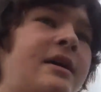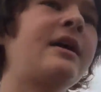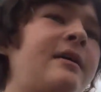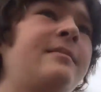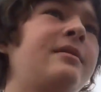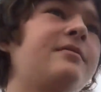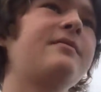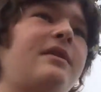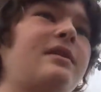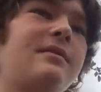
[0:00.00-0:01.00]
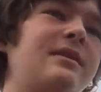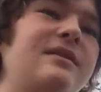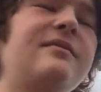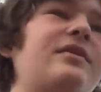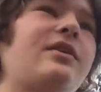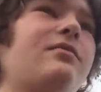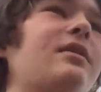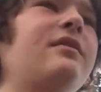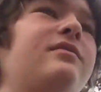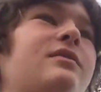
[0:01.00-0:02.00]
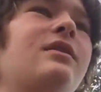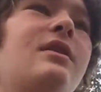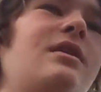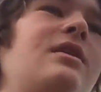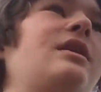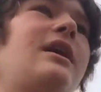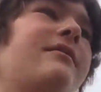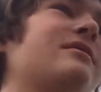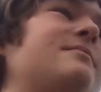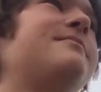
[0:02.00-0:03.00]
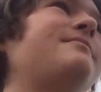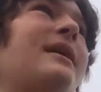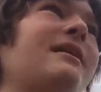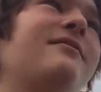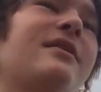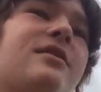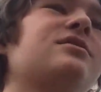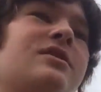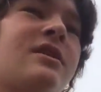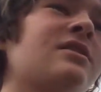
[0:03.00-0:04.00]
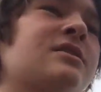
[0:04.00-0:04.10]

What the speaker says: could be very, very rough or have a bad finger trick or